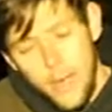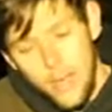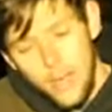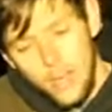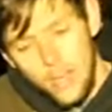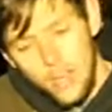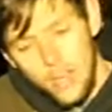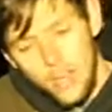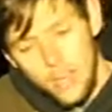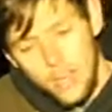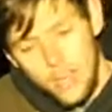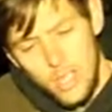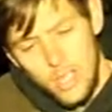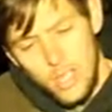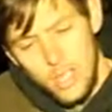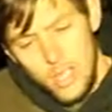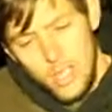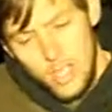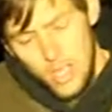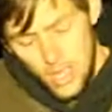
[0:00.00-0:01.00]
bang on
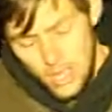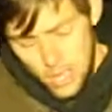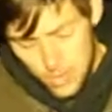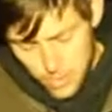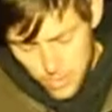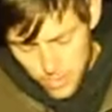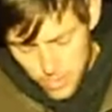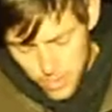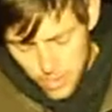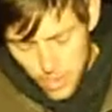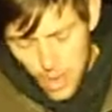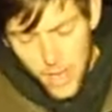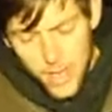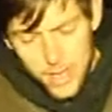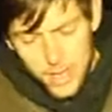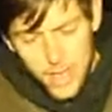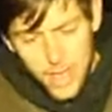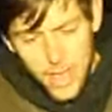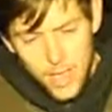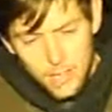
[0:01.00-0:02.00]
with the
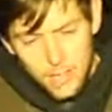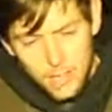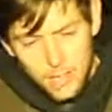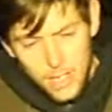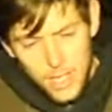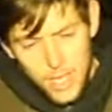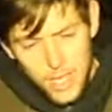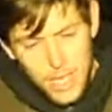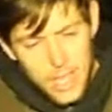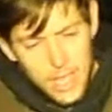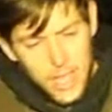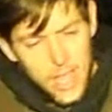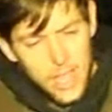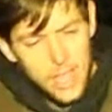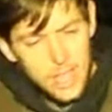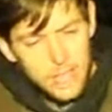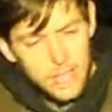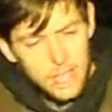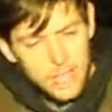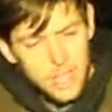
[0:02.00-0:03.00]
breakdown.
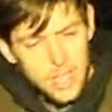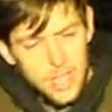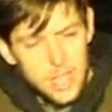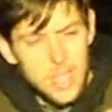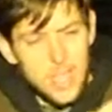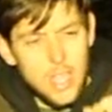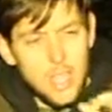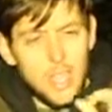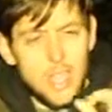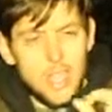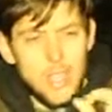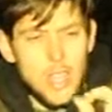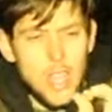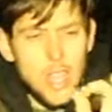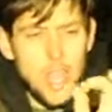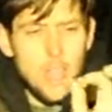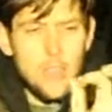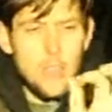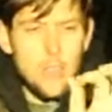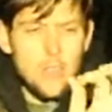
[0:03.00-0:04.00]
And
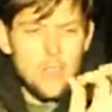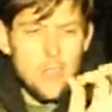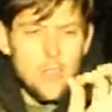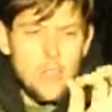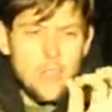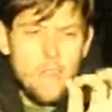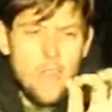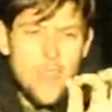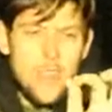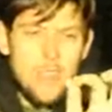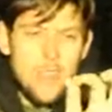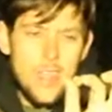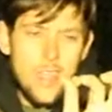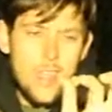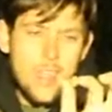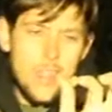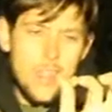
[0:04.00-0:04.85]
you know, they're very